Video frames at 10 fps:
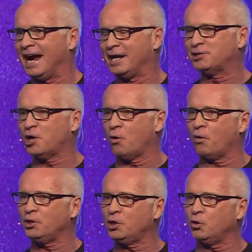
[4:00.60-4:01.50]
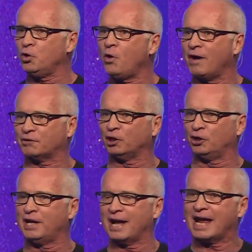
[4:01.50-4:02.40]
And so you have to
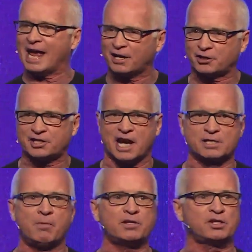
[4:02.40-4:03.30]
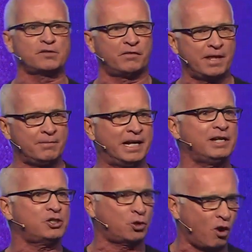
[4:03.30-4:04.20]
learn how to exercise muscles for them to
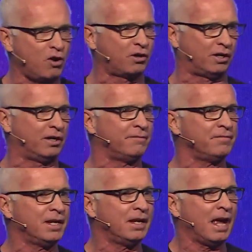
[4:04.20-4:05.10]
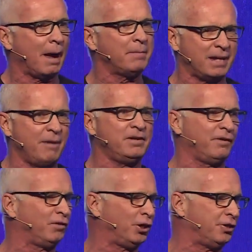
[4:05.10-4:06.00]
get stronger. I mean, how many
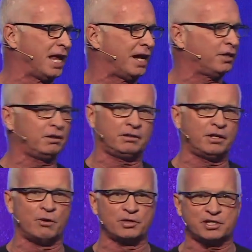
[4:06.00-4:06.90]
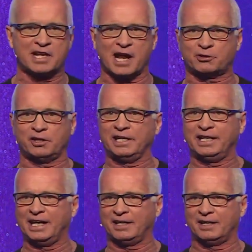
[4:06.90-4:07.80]
of you have learned that? You don't just naturally
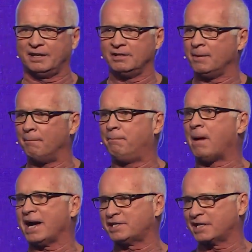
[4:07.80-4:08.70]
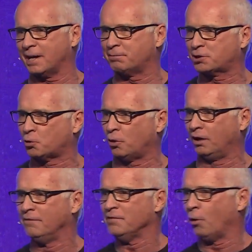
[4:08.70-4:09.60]
get biceps
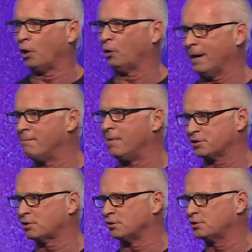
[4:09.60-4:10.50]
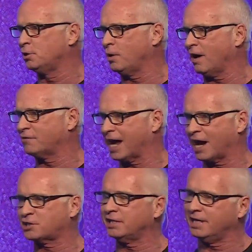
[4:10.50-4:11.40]
or great muscles. You have to
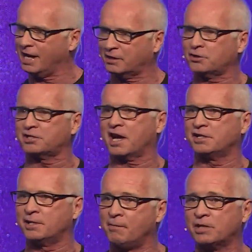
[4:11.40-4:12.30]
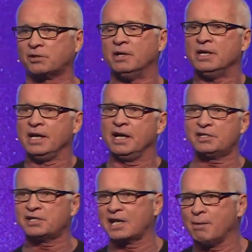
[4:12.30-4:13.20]
actually exercise the muscle.
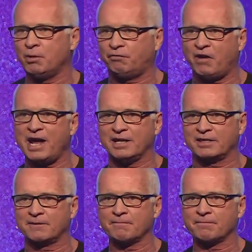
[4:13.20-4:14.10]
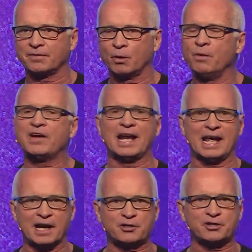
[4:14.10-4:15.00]
It's the same with faith. We've got
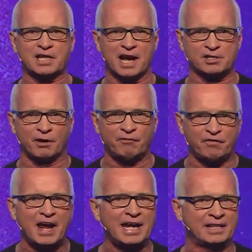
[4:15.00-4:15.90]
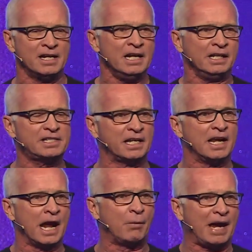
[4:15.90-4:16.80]
to exercise our faith. Listen,
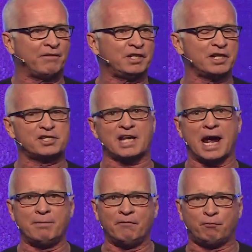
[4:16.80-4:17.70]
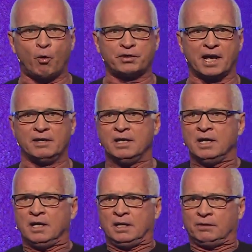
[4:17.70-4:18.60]
and we have to decide before that,
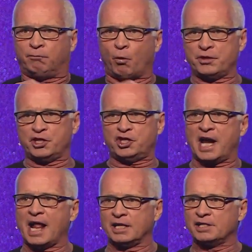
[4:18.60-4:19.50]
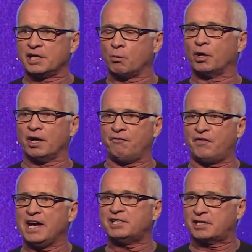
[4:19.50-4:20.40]
before the challenge that we're going to
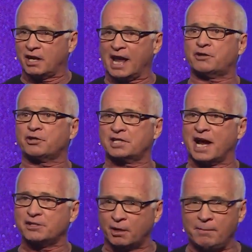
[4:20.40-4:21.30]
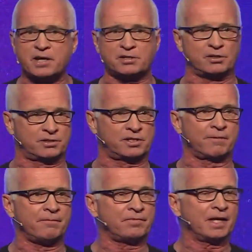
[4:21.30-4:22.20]
face, to exercise our muscles.
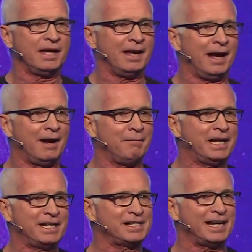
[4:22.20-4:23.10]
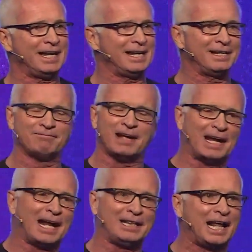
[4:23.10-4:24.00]
Because
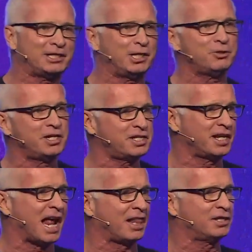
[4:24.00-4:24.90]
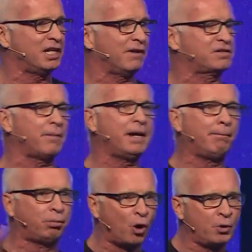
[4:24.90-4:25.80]
and I like to use this analogy, if somebody
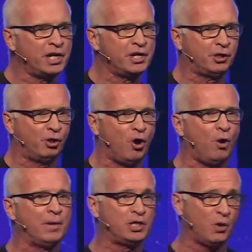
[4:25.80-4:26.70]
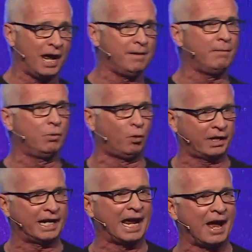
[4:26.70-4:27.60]
broke into your home and you hadn't been
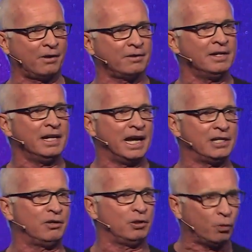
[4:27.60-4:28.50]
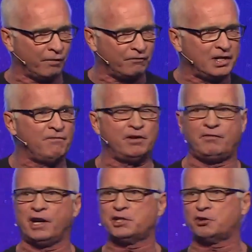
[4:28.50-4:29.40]
working out and you didn't feel
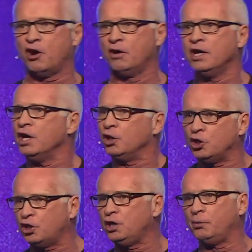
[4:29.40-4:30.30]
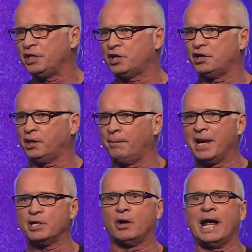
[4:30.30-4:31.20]
very strong, you couldn't reach under your
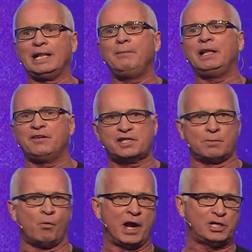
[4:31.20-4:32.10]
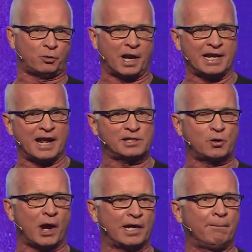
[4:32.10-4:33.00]
bed and go, hey, let me lift some weights right now
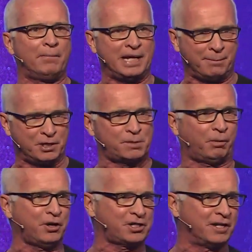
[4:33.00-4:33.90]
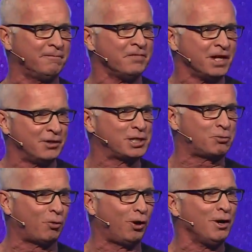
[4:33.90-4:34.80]
so I can beat up this person that's
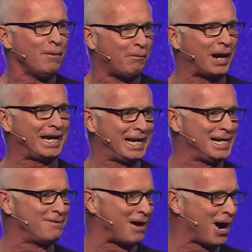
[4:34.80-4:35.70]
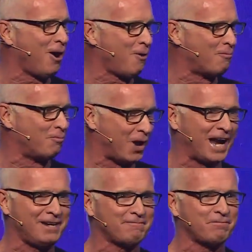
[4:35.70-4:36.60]
breaking into my home, right?